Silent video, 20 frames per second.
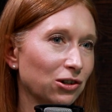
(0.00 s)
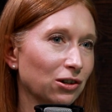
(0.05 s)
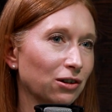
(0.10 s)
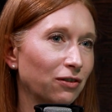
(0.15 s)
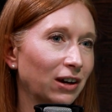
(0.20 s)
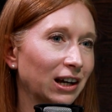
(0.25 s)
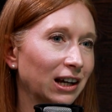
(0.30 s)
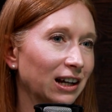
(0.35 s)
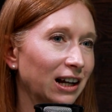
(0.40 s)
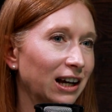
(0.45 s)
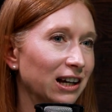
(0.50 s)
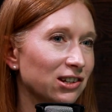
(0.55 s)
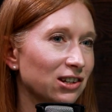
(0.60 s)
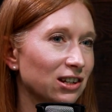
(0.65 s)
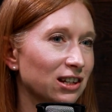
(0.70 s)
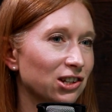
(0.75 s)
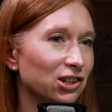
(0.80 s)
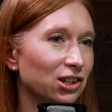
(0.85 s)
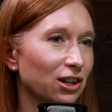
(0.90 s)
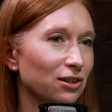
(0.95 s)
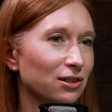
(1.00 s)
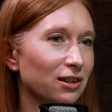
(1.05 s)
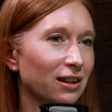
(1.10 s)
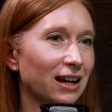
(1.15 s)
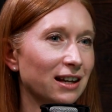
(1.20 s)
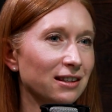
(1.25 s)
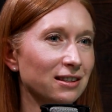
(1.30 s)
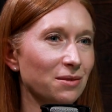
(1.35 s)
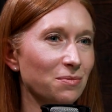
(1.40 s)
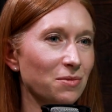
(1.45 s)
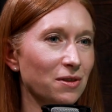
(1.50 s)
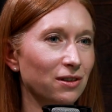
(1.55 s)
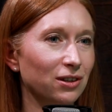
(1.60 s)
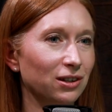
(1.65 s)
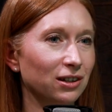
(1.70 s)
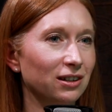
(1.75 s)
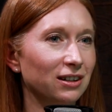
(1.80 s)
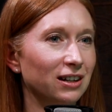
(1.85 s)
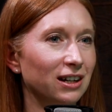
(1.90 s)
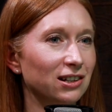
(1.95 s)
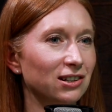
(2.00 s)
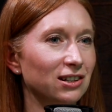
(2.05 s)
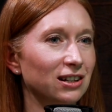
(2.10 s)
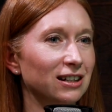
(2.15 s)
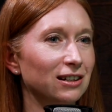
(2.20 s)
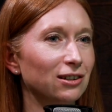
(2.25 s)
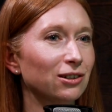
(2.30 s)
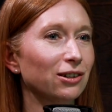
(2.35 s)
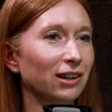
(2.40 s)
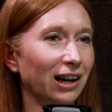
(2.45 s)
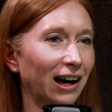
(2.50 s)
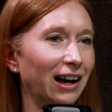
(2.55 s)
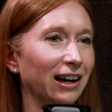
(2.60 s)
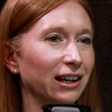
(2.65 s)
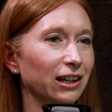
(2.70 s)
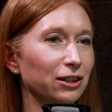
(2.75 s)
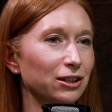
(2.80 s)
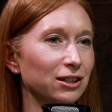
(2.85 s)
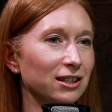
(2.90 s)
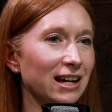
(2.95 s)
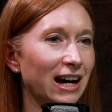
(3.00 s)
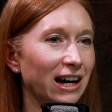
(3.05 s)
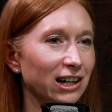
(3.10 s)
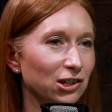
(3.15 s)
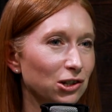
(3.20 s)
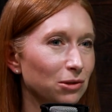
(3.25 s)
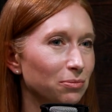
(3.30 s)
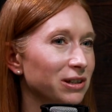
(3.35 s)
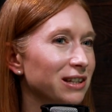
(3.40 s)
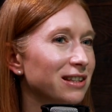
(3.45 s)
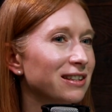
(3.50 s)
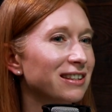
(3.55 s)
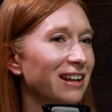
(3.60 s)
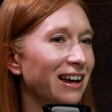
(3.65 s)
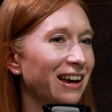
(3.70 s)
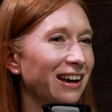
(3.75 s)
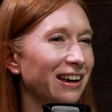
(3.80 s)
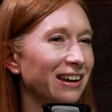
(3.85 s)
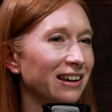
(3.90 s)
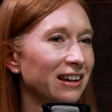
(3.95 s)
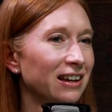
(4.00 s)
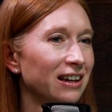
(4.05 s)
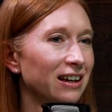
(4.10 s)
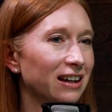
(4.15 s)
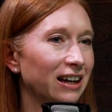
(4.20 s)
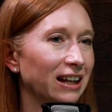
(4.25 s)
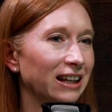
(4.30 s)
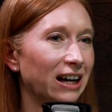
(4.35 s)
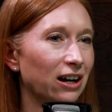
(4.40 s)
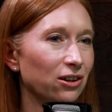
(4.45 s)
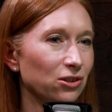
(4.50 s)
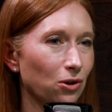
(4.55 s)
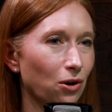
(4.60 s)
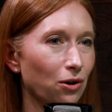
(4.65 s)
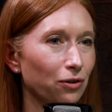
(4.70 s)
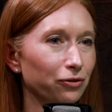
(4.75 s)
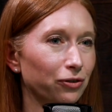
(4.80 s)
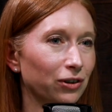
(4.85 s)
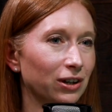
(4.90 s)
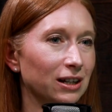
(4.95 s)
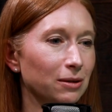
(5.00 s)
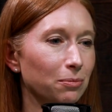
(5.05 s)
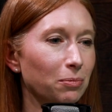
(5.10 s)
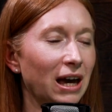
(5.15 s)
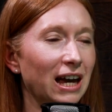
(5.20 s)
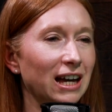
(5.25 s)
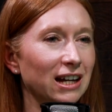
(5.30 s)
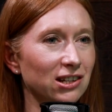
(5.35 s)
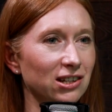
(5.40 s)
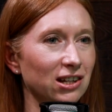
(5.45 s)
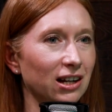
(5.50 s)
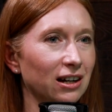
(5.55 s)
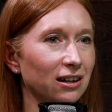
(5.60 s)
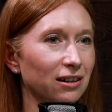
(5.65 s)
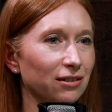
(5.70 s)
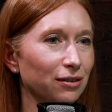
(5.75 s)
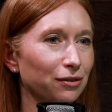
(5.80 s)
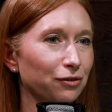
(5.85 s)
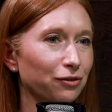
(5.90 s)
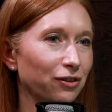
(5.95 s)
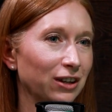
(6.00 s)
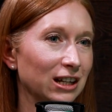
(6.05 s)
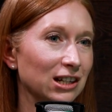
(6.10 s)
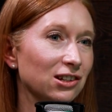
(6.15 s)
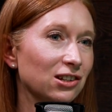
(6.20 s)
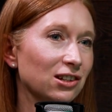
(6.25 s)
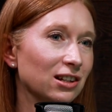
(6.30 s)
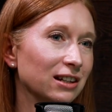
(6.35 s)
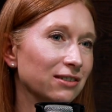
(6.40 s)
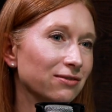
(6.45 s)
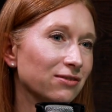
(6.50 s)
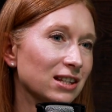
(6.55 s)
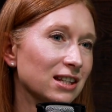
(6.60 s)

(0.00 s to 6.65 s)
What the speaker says: sugar regulation issue. So that's something that you can actually look at, you can tangibly see, and that's often a picture of insulin